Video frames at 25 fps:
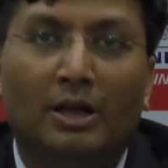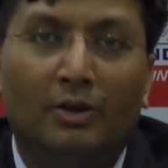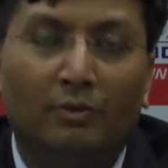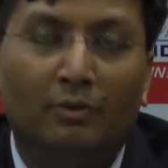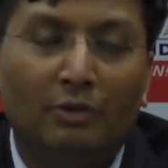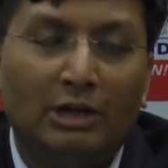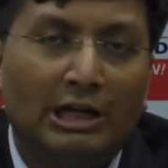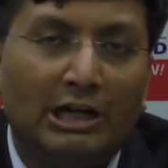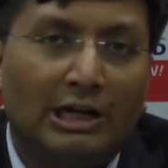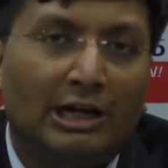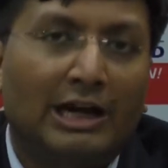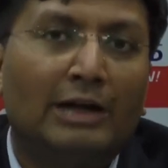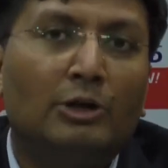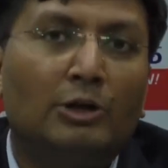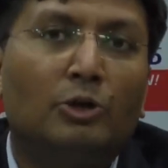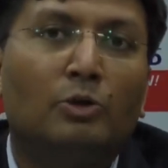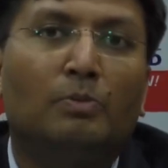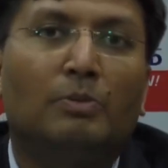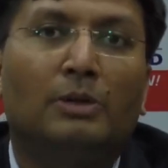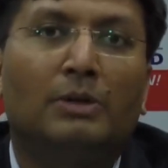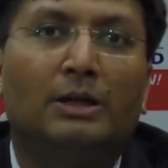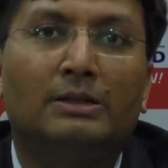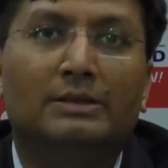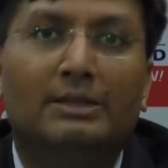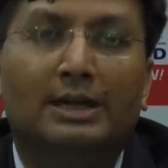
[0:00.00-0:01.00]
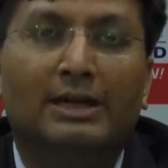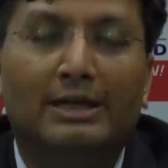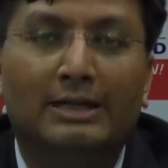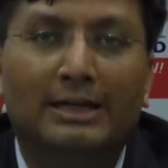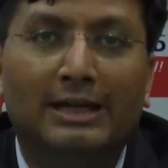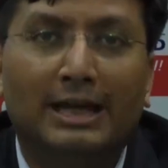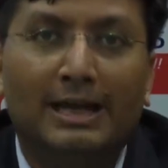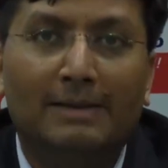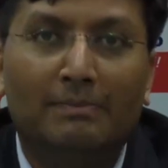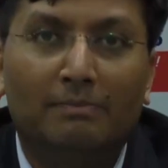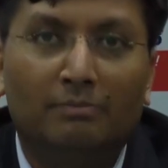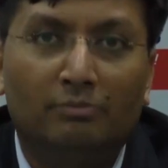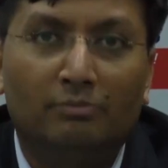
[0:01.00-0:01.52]
We try to plug that
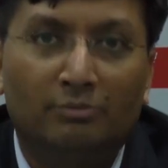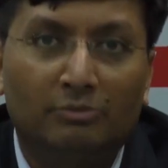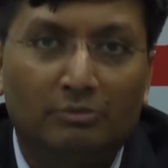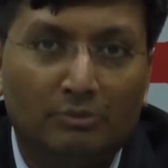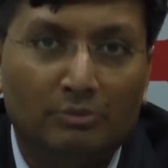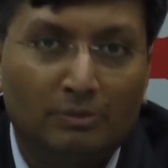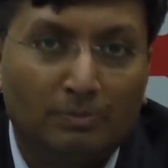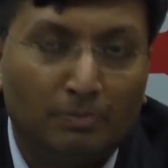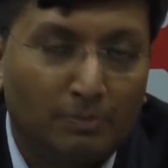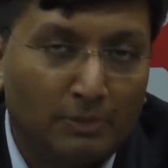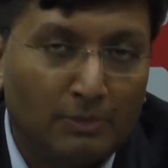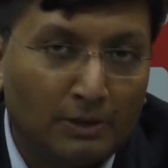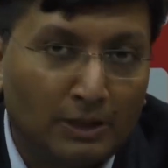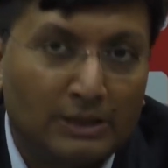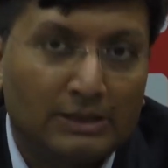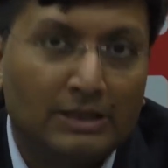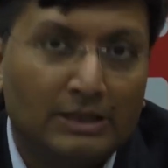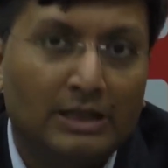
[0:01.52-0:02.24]
gap, plug